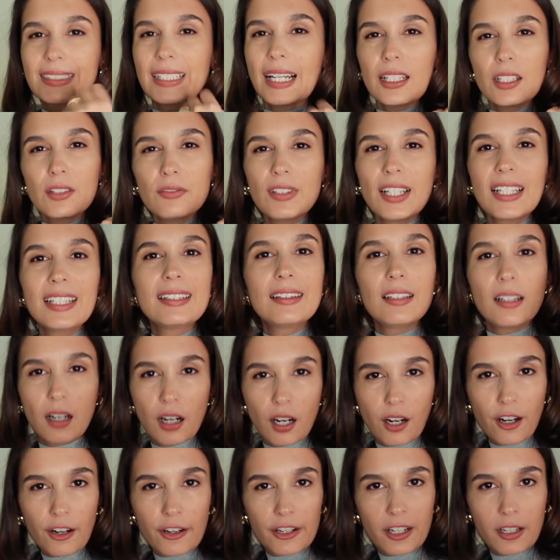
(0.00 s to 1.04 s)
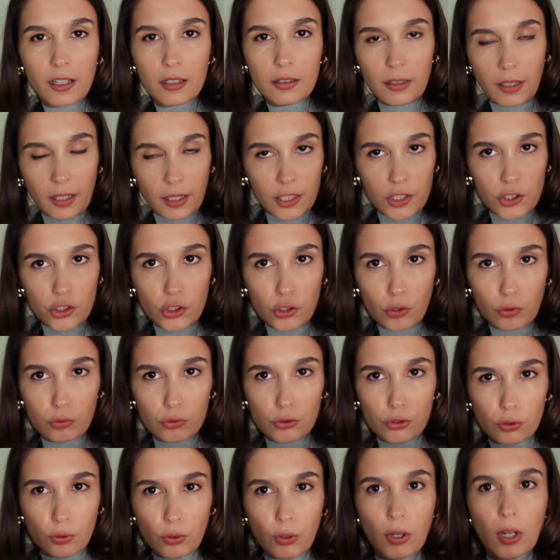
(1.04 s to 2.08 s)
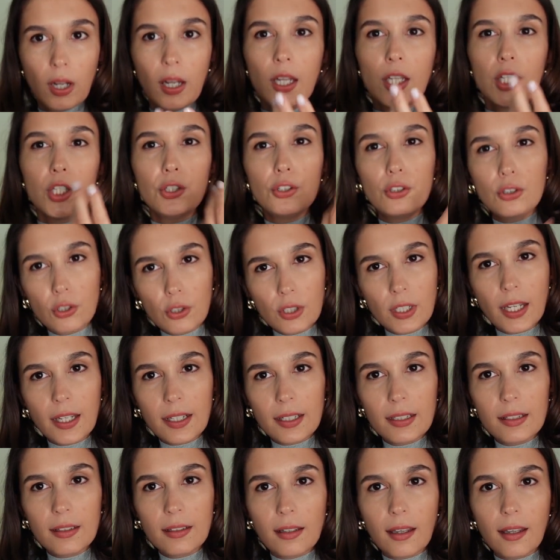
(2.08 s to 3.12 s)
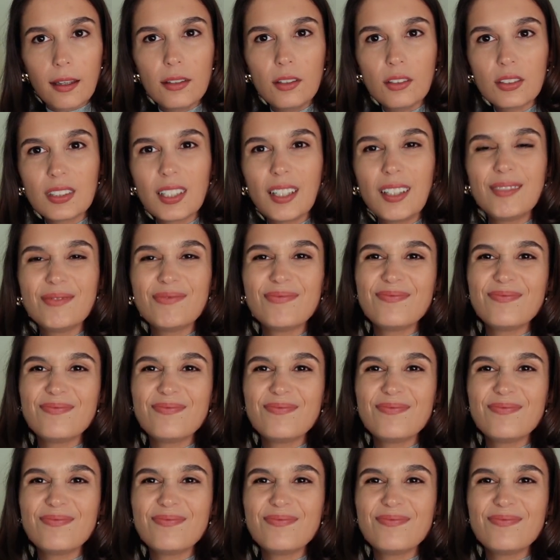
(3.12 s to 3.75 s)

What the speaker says: kind of like the cardigan that I showed you. You look at it and you say,